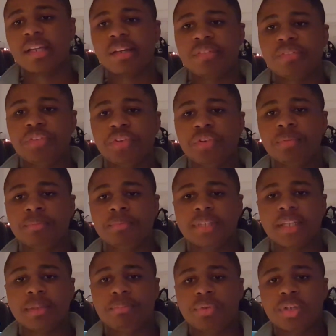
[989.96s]
if there's not enough
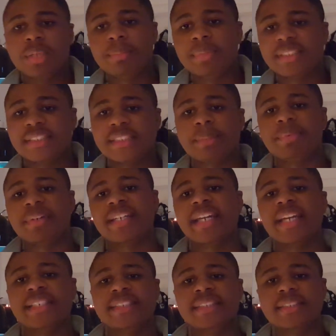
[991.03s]
room, then put them in
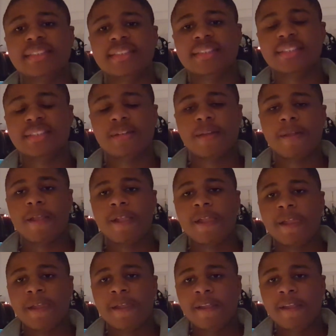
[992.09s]
separate cages,